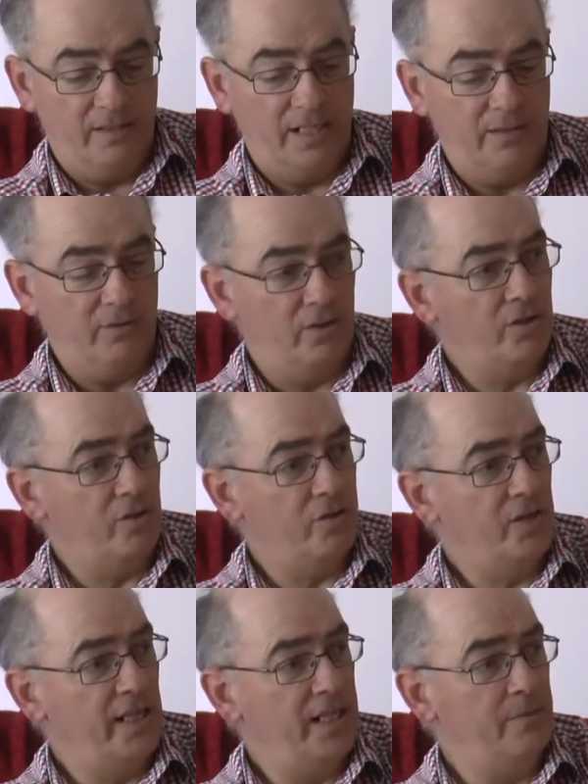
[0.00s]
down and across
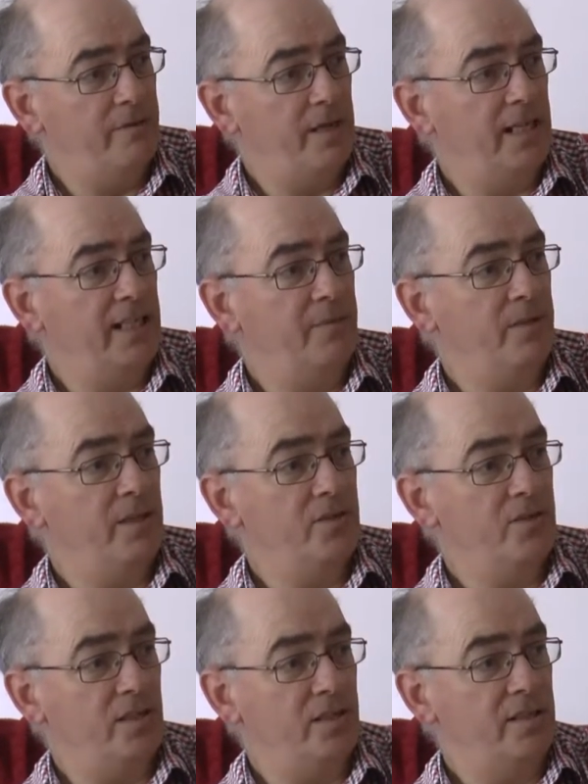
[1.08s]
the Hinnom Valley and up the other
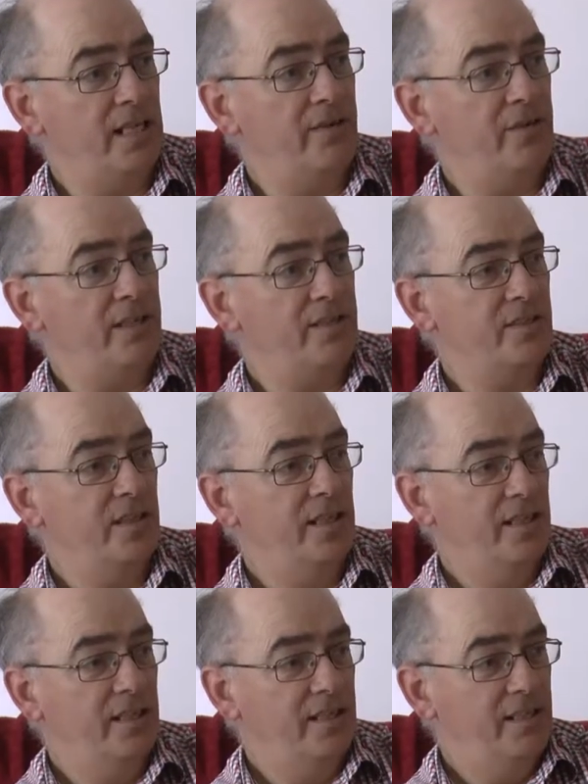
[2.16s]
side. And there he is,
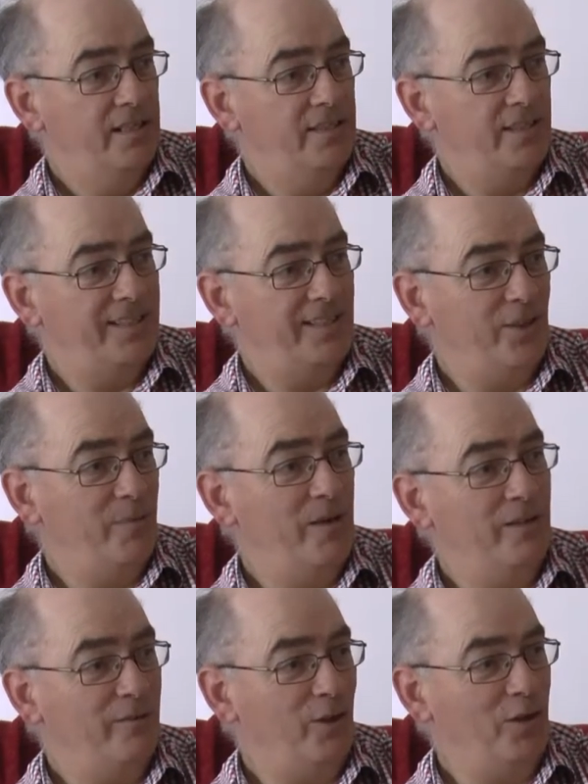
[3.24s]
sitting on the
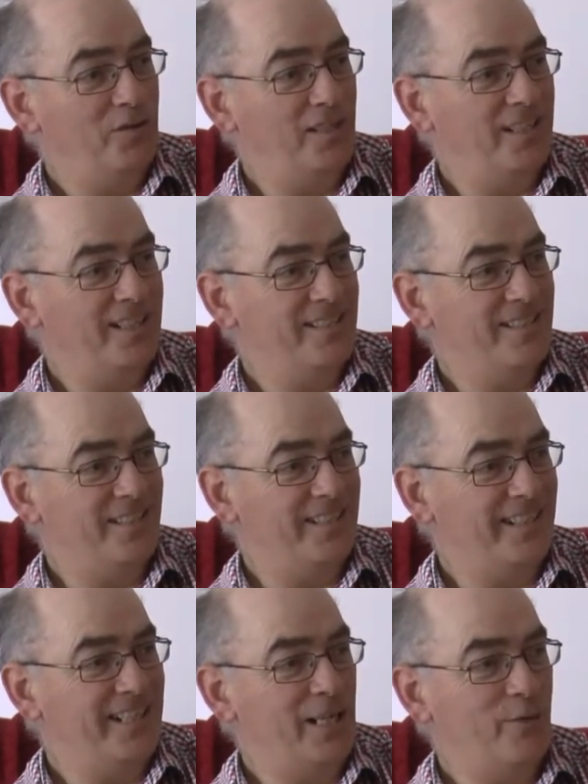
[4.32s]
Mount of Olives at the other side
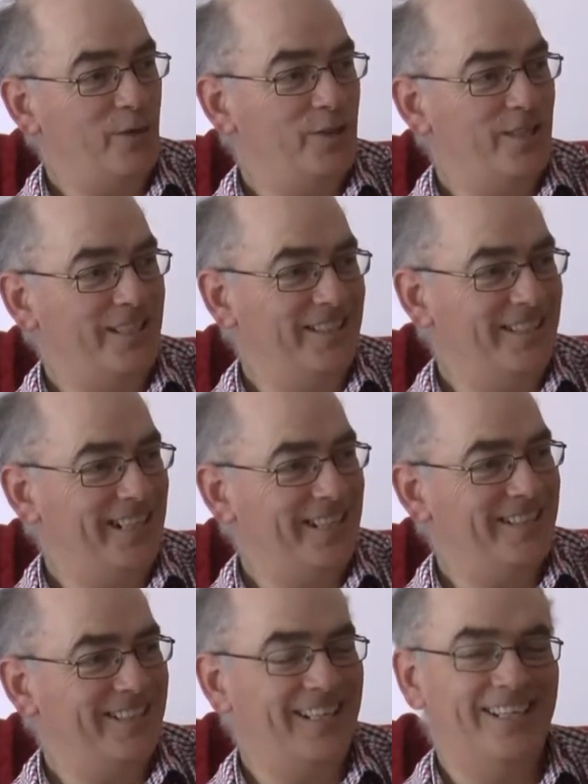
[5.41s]
in the evening sun at the
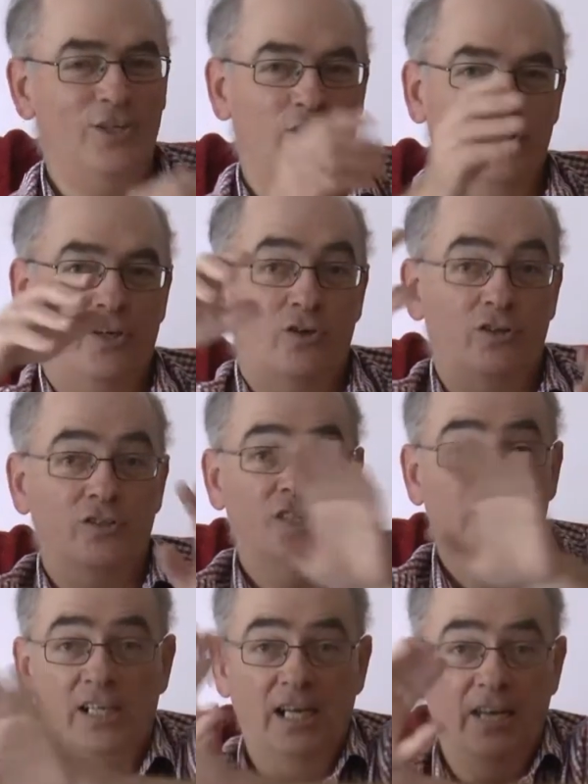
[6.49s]
end of the day, looking across,
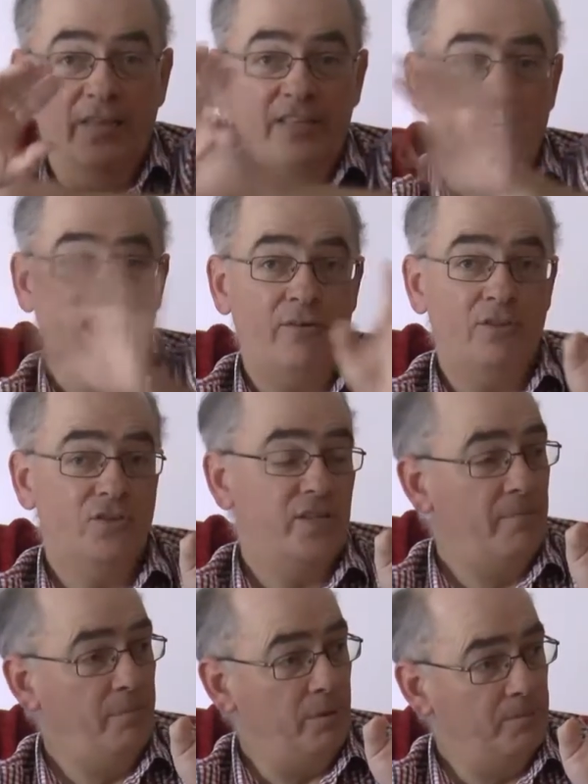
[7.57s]
and there's Herod's
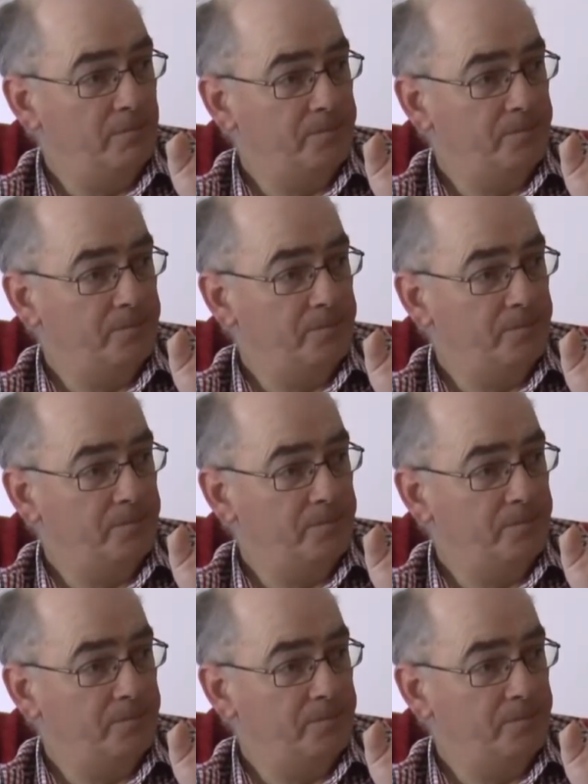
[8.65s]
temple.